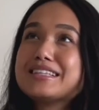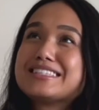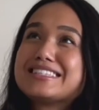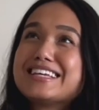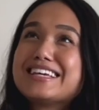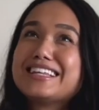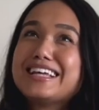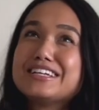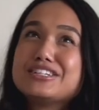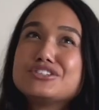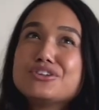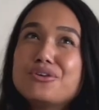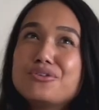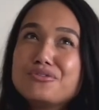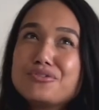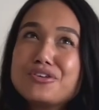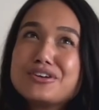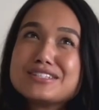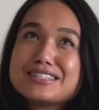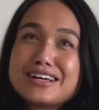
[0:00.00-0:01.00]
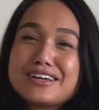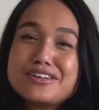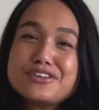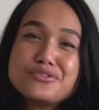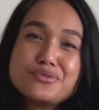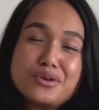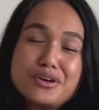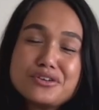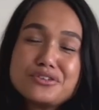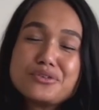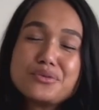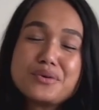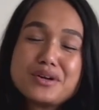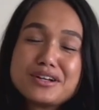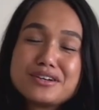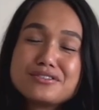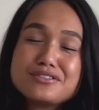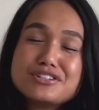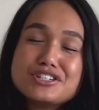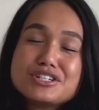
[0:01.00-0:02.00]
saying like don't voice out don't want to
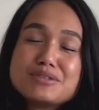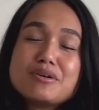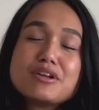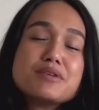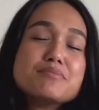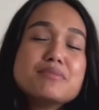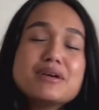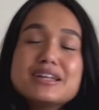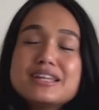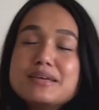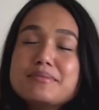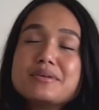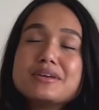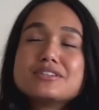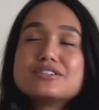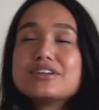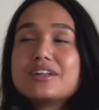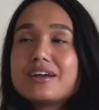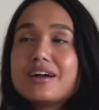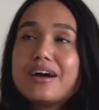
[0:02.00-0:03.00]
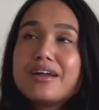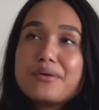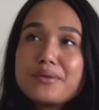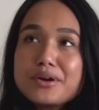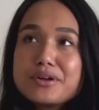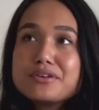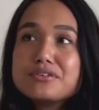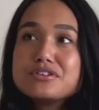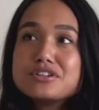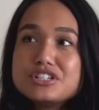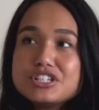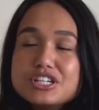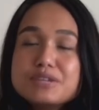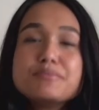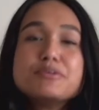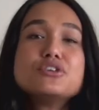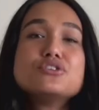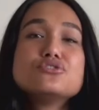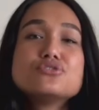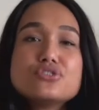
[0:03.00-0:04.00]
go to the gym on a Monday because you're like, I don't want to go to the gym,
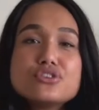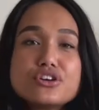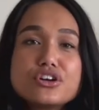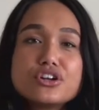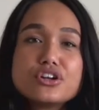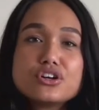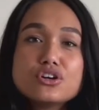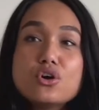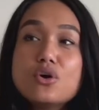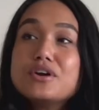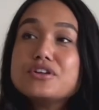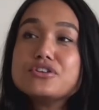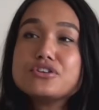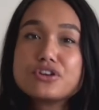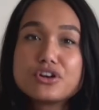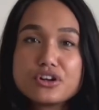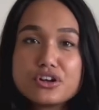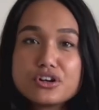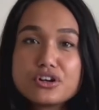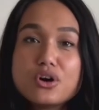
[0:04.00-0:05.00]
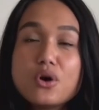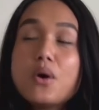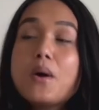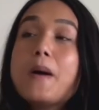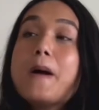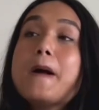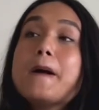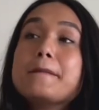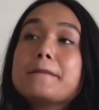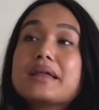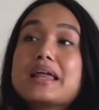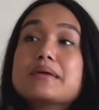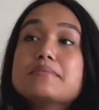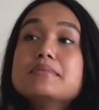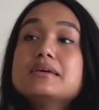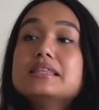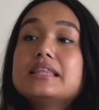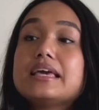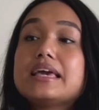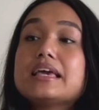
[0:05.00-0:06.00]
but you know you're going to go and you're going to go. But I
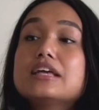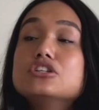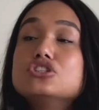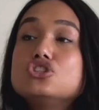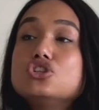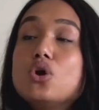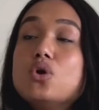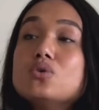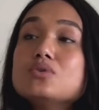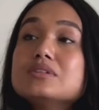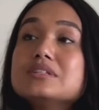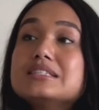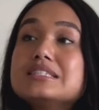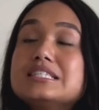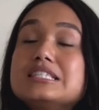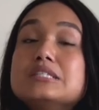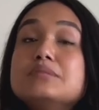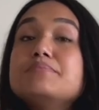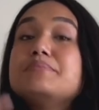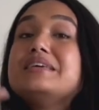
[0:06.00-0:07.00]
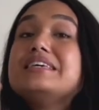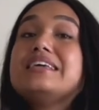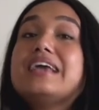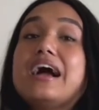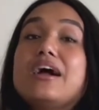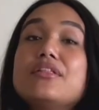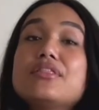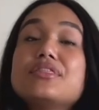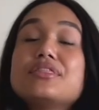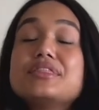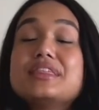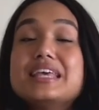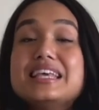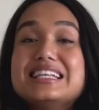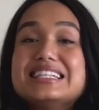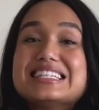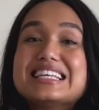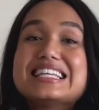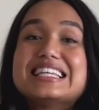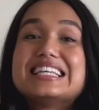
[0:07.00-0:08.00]
mean, like, don't speak out
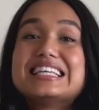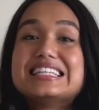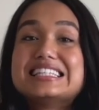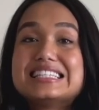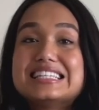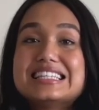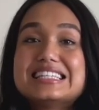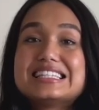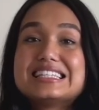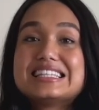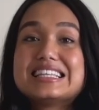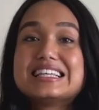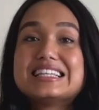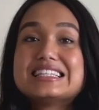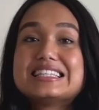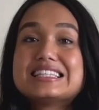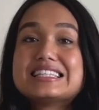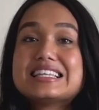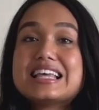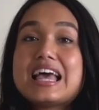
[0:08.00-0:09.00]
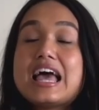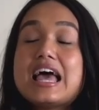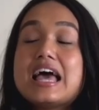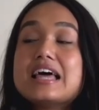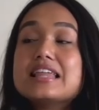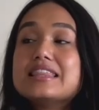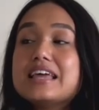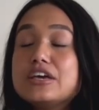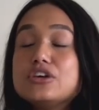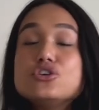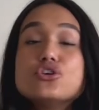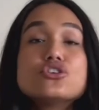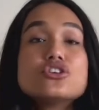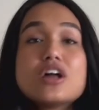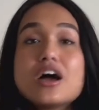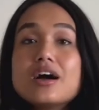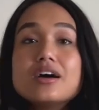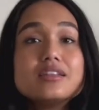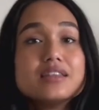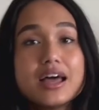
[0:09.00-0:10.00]
things in existence that you're
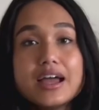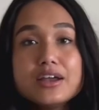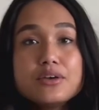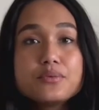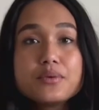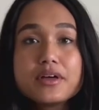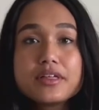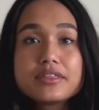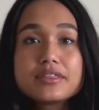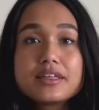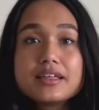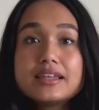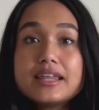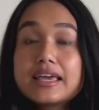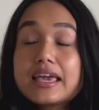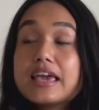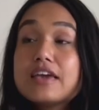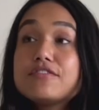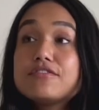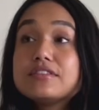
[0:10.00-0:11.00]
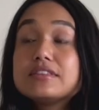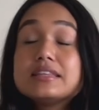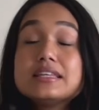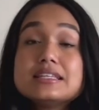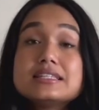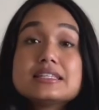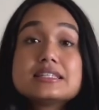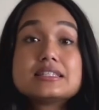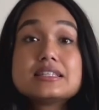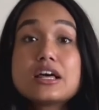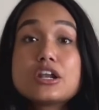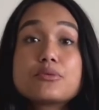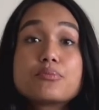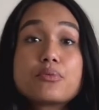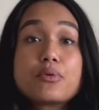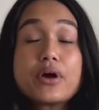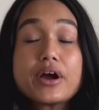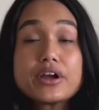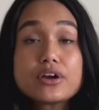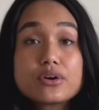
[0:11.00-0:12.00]
not aligned with. Like, if this is not a
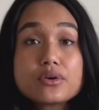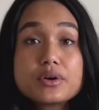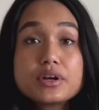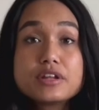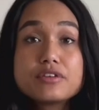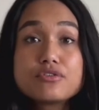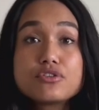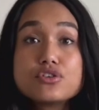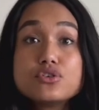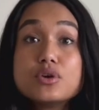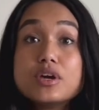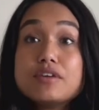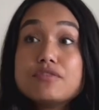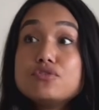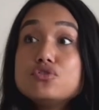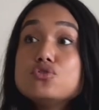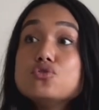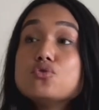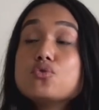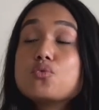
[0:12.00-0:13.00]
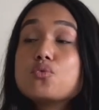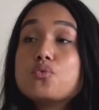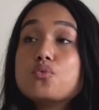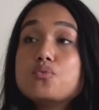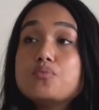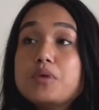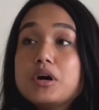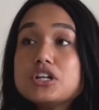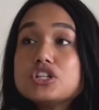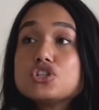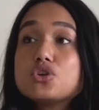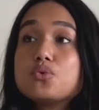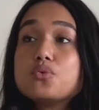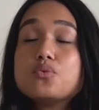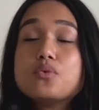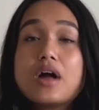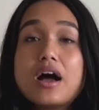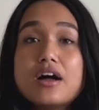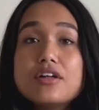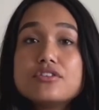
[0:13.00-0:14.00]
priority for you, if you much
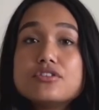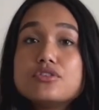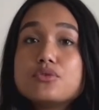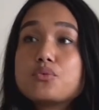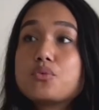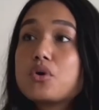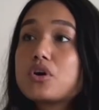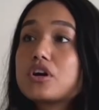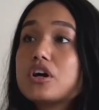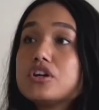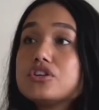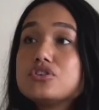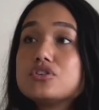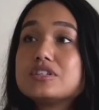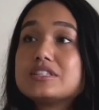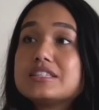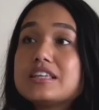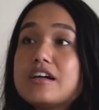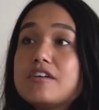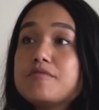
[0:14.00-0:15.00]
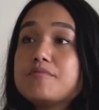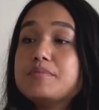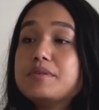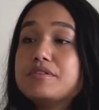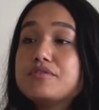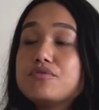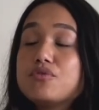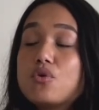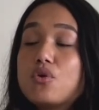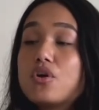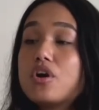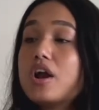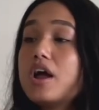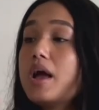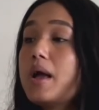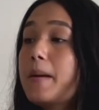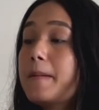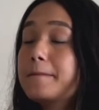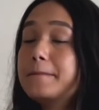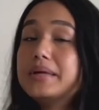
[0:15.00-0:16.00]
rather work on yourself before
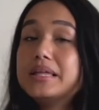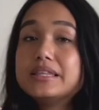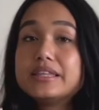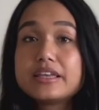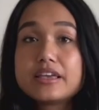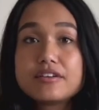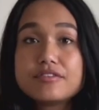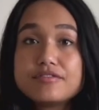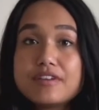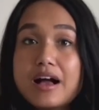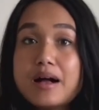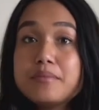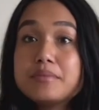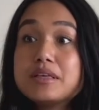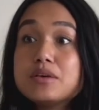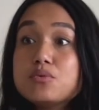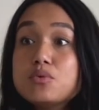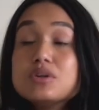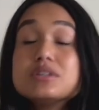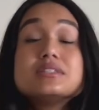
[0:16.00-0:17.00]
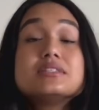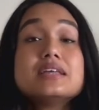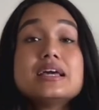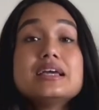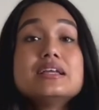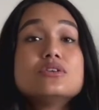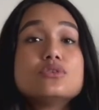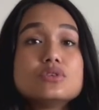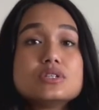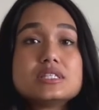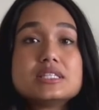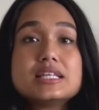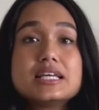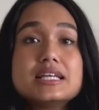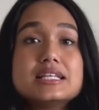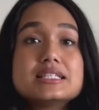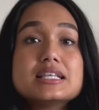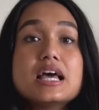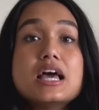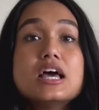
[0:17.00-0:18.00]
building a family, well, say those
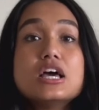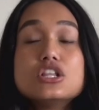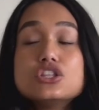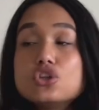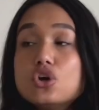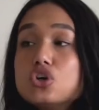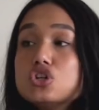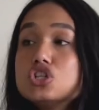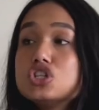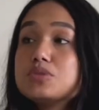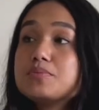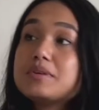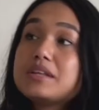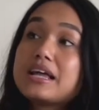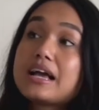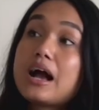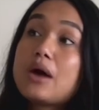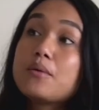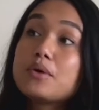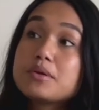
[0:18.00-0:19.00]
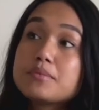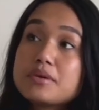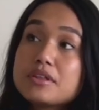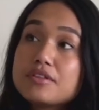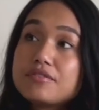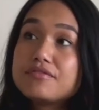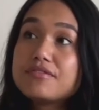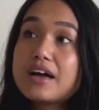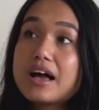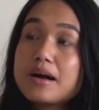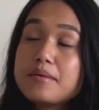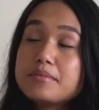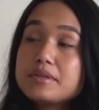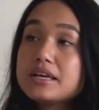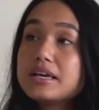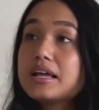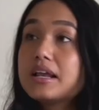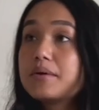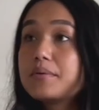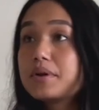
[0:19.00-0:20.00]
things. Don't just be like, I want to build a
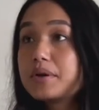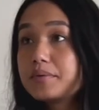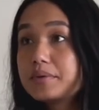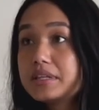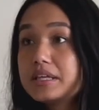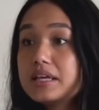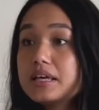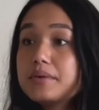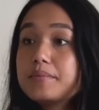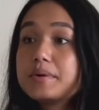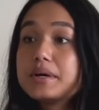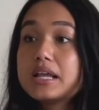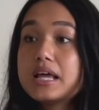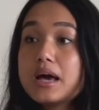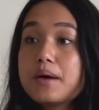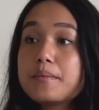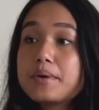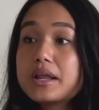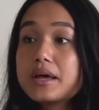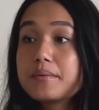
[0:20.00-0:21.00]
family and I want to do whatever,